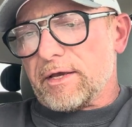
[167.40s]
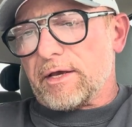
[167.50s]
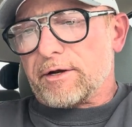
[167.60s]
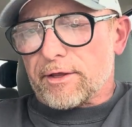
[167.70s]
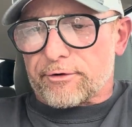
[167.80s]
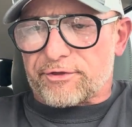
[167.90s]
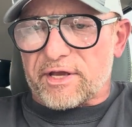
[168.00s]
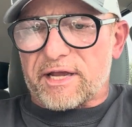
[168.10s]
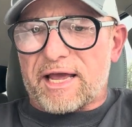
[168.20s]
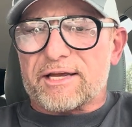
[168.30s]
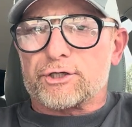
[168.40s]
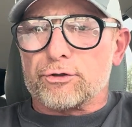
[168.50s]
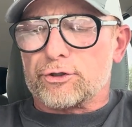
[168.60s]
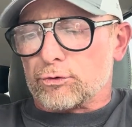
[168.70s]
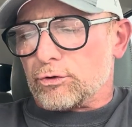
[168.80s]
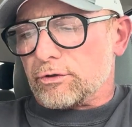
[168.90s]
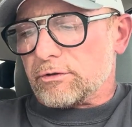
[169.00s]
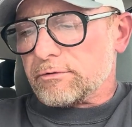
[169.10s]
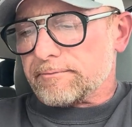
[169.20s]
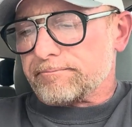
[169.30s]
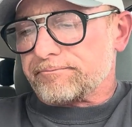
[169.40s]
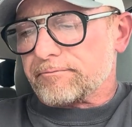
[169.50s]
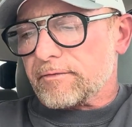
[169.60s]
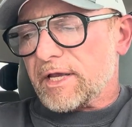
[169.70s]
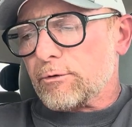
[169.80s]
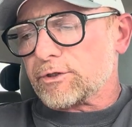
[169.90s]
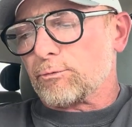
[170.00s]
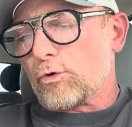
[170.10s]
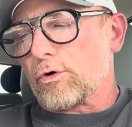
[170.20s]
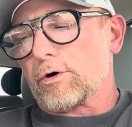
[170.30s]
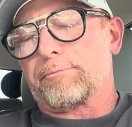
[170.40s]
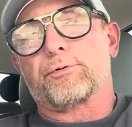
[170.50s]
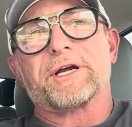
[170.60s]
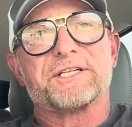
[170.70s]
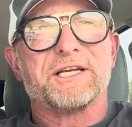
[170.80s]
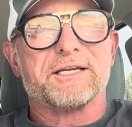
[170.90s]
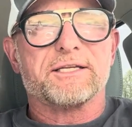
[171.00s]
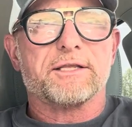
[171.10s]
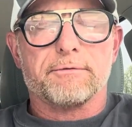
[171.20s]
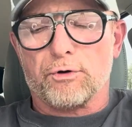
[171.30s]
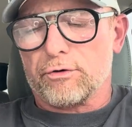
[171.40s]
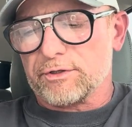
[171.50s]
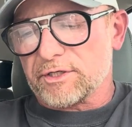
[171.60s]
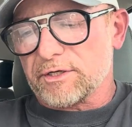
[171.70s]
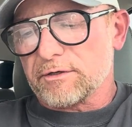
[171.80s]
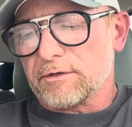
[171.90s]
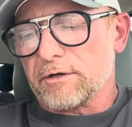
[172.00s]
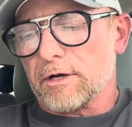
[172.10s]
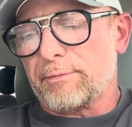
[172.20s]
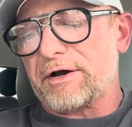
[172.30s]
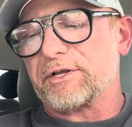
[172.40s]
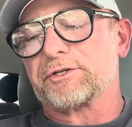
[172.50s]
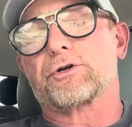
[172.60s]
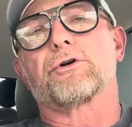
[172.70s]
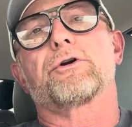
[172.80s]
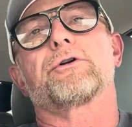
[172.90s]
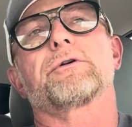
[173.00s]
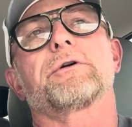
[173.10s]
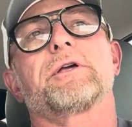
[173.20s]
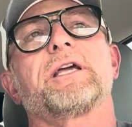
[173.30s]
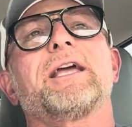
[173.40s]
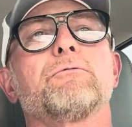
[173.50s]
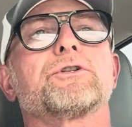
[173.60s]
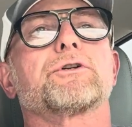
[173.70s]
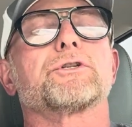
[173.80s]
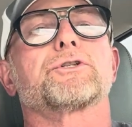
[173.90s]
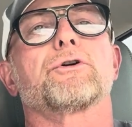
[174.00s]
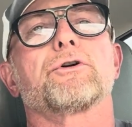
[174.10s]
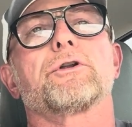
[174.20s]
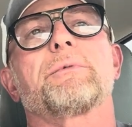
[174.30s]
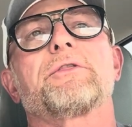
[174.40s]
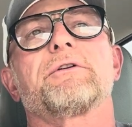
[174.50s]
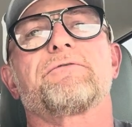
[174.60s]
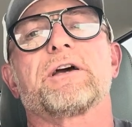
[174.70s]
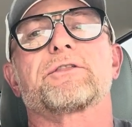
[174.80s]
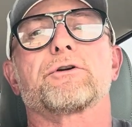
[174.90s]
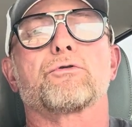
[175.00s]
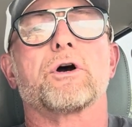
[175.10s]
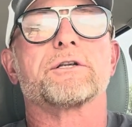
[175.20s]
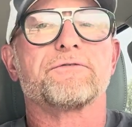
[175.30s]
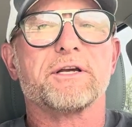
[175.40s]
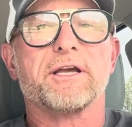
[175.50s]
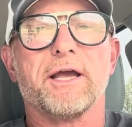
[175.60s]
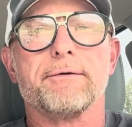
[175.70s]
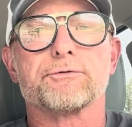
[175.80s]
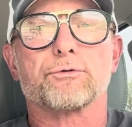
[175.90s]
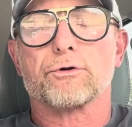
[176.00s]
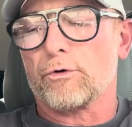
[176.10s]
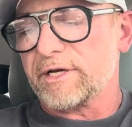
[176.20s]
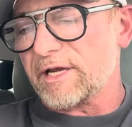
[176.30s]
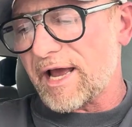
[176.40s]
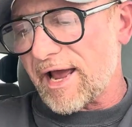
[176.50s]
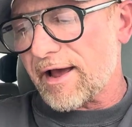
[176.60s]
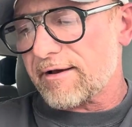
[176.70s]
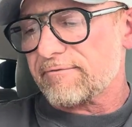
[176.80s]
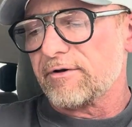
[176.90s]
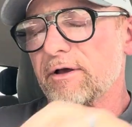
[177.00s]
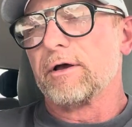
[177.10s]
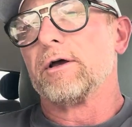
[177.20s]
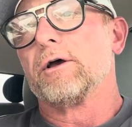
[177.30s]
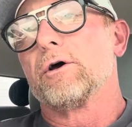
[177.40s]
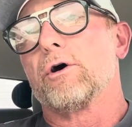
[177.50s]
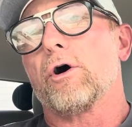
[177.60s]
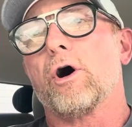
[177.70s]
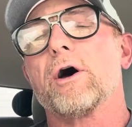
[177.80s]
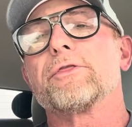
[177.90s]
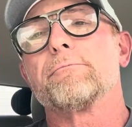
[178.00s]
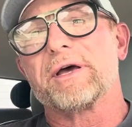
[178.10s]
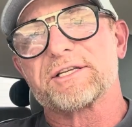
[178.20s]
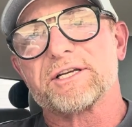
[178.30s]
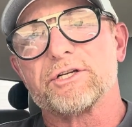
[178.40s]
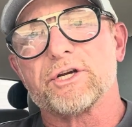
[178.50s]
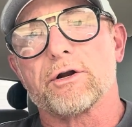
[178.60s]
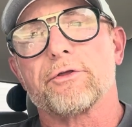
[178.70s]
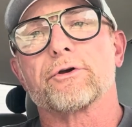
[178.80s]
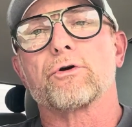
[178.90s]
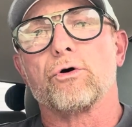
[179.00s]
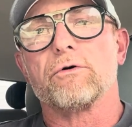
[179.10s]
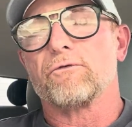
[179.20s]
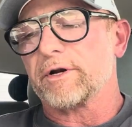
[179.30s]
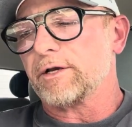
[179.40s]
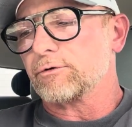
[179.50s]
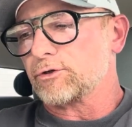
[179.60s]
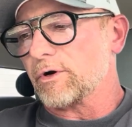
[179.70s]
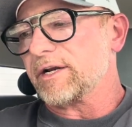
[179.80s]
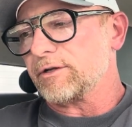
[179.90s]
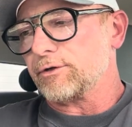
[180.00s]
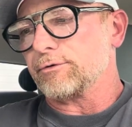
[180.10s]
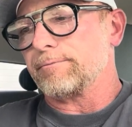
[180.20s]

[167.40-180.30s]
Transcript: Another thing, as usual, he was more prescient than most about he was concerned about the effect the CrossFit Games were going to have on the message and on the goal of what he was trying to do.